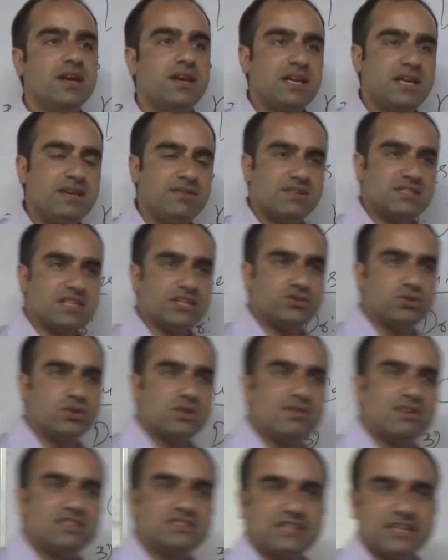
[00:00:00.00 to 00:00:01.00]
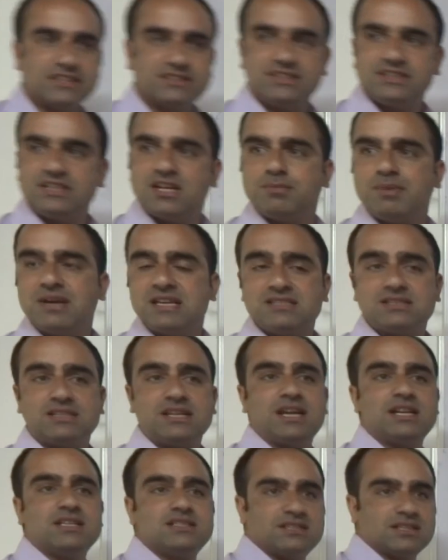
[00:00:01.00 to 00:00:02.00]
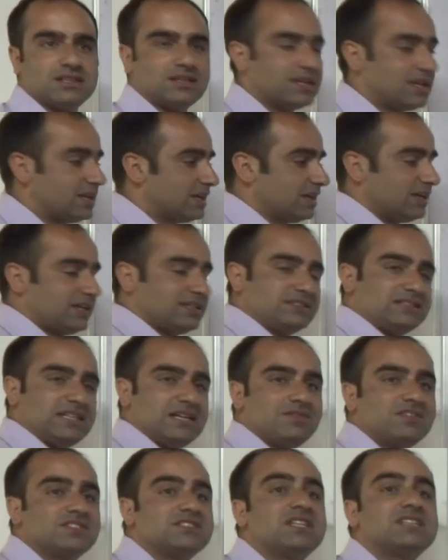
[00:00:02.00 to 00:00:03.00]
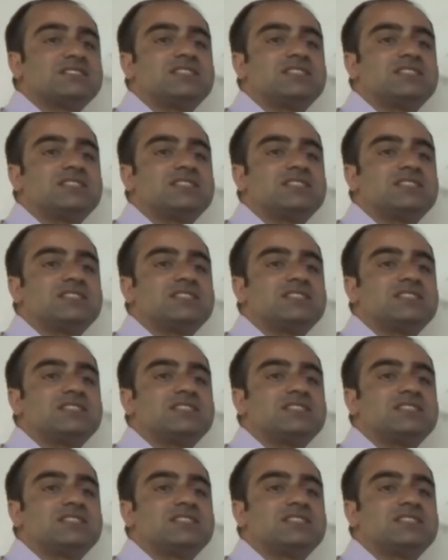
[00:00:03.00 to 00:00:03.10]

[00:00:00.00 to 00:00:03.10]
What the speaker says: Ashoka was succeeded by his grandson. His name was